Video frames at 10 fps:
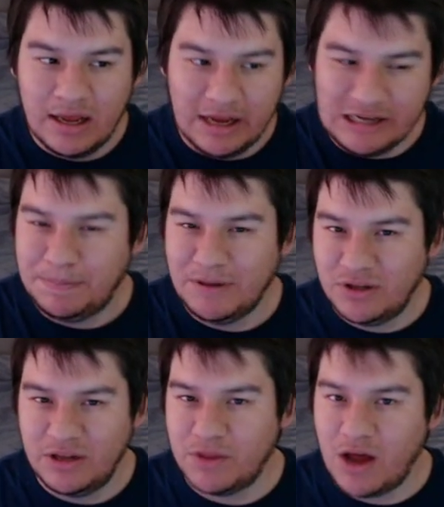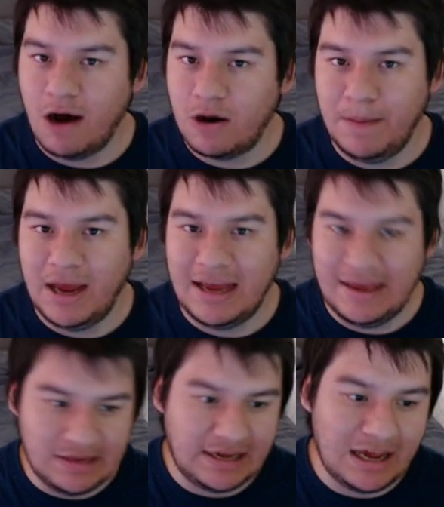especially with Aquaman
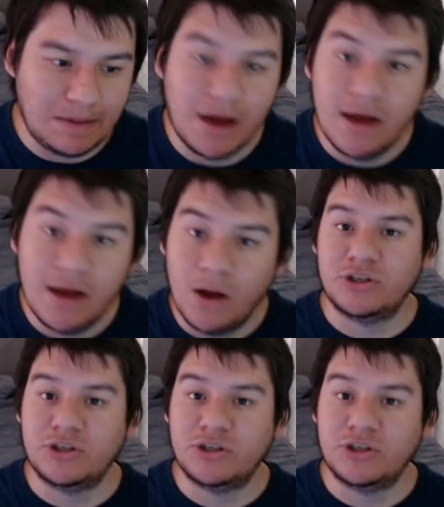in the game. Also,